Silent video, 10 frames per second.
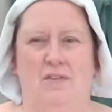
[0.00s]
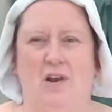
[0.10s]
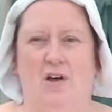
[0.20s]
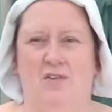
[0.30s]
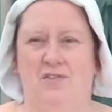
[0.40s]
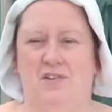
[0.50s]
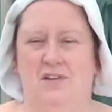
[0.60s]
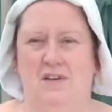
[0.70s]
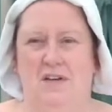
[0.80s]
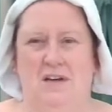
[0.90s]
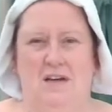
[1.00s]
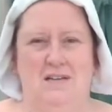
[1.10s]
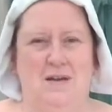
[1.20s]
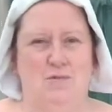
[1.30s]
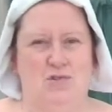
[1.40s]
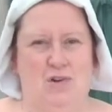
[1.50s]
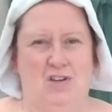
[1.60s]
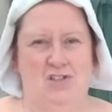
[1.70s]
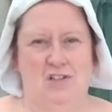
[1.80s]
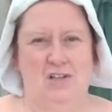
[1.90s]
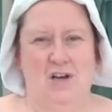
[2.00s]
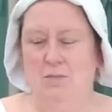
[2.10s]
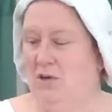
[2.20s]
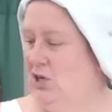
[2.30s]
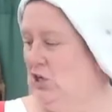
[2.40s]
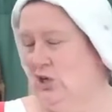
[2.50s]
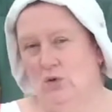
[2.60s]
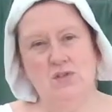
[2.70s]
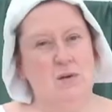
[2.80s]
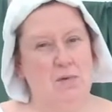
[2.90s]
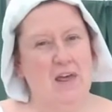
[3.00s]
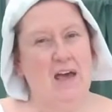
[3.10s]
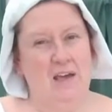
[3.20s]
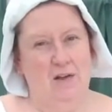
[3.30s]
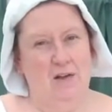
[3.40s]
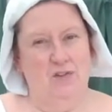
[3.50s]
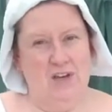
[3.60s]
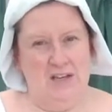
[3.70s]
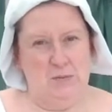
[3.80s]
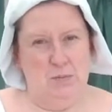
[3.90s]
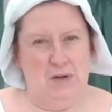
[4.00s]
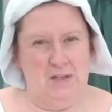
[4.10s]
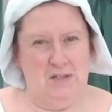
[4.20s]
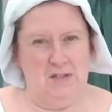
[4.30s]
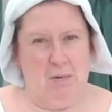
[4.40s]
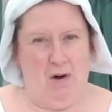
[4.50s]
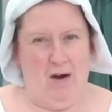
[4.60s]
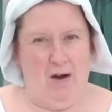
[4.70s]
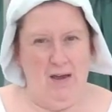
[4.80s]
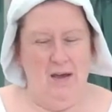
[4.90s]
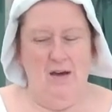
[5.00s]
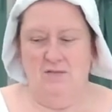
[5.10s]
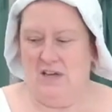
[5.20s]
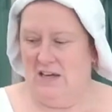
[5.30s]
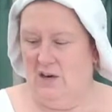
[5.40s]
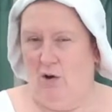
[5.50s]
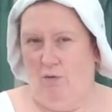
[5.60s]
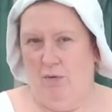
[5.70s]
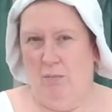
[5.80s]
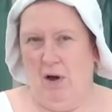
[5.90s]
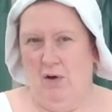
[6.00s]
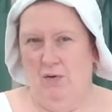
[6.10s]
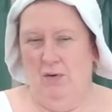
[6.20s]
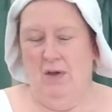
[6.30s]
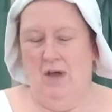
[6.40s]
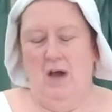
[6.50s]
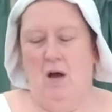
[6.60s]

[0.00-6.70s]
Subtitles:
the last demonstration, I'm going to use some of that eel today to put into the pie, taking it off the bone.